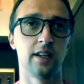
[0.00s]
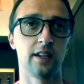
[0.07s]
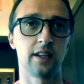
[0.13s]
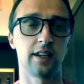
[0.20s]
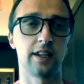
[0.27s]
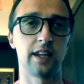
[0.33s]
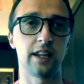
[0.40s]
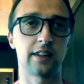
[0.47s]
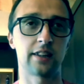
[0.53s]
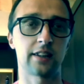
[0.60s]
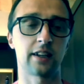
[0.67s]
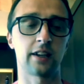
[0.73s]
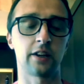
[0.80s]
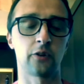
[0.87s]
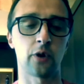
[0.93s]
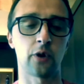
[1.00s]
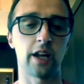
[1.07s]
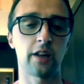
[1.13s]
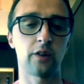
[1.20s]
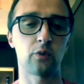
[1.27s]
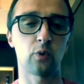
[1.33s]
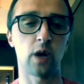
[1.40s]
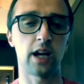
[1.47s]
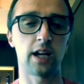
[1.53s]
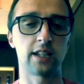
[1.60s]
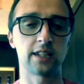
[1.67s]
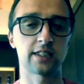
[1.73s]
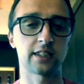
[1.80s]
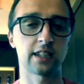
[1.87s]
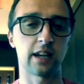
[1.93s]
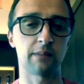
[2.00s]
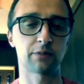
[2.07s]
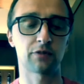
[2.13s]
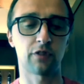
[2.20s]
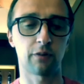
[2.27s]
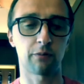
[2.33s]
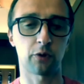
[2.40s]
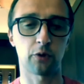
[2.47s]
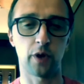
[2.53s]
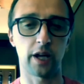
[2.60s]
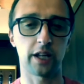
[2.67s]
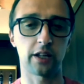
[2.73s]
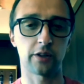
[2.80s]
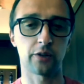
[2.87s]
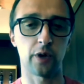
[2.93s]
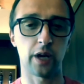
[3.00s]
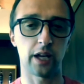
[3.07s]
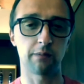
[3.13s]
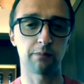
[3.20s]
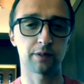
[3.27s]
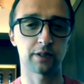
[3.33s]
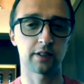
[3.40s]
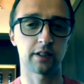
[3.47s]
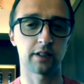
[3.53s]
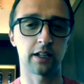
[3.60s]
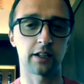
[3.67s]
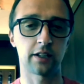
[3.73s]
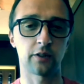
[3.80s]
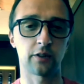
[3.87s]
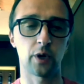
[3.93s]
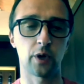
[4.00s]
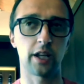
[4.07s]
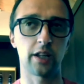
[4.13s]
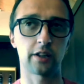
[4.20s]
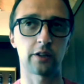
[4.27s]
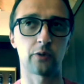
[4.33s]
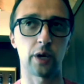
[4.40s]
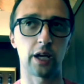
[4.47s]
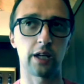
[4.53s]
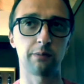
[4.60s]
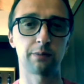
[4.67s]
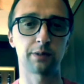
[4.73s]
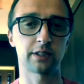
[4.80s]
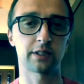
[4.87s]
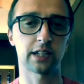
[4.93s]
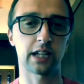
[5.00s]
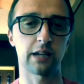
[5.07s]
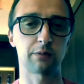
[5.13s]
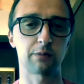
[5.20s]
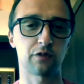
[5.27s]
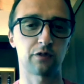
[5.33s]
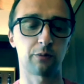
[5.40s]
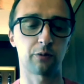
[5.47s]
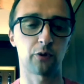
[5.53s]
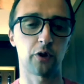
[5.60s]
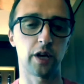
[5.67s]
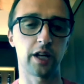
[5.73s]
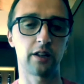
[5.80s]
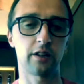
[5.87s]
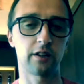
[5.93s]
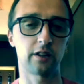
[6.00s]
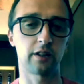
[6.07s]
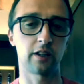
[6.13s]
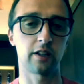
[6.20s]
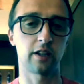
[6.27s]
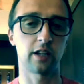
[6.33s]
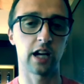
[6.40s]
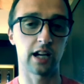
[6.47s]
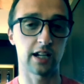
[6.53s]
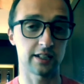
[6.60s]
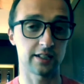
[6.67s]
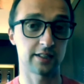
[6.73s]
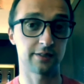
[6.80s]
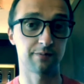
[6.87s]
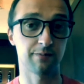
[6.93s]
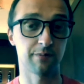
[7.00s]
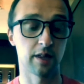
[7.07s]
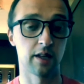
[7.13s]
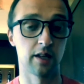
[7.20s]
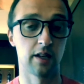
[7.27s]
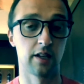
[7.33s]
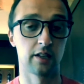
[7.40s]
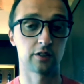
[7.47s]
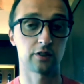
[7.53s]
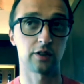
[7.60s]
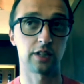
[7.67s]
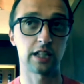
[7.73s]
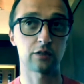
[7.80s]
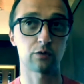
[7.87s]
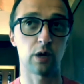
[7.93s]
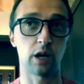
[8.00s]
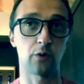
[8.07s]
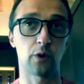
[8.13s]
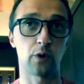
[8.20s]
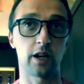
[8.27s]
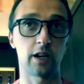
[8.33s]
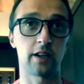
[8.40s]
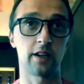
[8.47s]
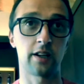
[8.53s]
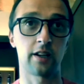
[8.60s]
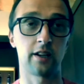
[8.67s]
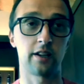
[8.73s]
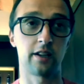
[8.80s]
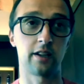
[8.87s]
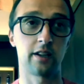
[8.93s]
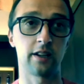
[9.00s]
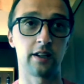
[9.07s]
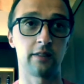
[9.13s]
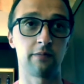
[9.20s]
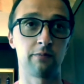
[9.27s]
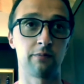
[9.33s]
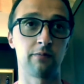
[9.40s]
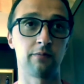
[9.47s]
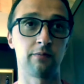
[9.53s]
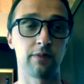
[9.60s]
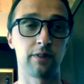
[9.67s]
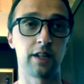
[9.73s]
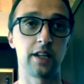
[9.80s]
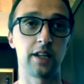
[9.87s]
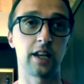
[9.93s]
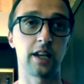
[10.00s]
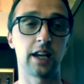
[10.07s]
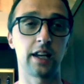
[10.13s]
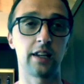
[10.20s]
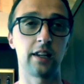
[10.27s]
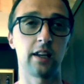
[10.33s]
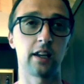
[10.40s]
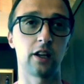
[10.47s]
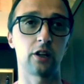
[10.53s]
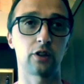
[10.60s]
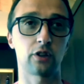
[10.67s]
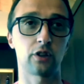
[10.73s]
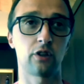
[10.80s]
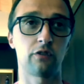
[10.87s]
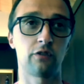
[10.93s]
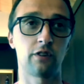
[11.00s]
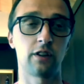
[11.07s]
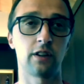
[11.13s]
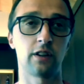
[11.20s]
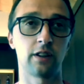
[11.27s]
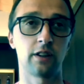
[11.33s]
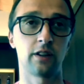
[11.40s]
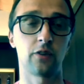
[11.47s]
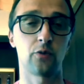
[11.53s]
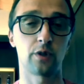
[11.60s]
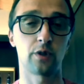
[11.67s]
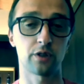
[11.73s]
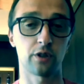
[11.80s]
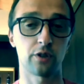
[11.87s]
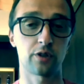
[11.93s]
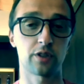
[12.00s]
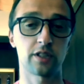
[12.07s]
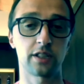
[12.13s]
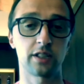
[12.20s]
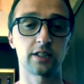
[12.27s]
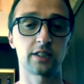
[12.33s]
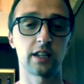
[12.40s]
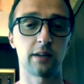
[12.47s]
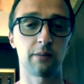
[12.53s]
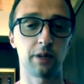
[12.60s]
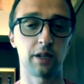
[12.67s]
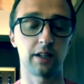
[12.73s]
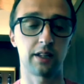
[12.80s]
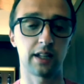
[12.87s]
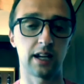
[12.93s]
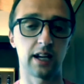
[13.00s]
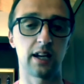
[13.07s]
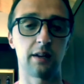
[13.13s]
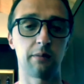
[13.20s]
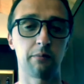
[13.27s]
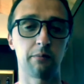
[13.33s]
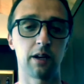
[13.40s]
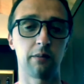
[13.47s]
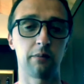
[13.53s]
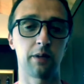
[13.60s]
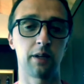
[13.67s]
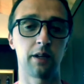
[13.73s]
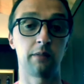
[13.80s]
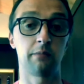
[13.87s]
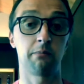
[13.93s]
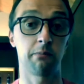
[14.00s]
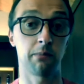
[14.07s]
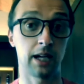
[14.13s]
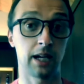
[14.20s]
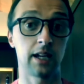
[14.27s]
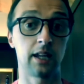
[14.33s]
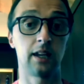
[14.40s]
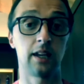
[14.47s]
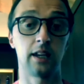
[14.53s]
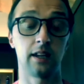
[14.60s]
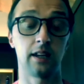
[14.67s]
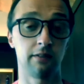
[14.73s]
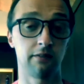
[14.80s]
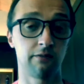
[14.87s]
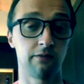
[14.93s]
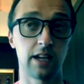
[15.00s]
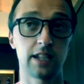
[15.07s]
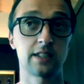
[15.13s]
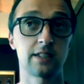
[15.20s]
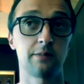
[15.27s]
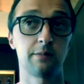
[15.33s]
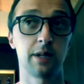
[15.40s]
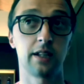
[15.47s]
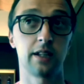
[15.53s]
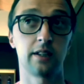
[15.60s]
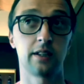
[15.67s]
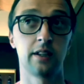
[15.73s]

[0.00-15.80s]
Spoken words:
that great wines comes from great grapes, and great grapes comes from great yards. So that's why we are dedicating a lot of resources, I mean time, I mean money in investment